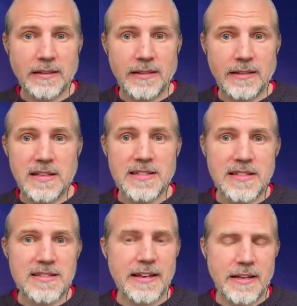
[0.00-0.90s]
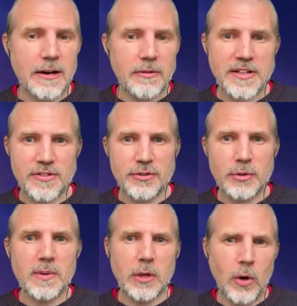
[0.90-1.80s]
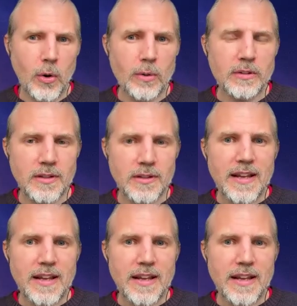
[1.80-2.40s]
that this is the direction you will hold,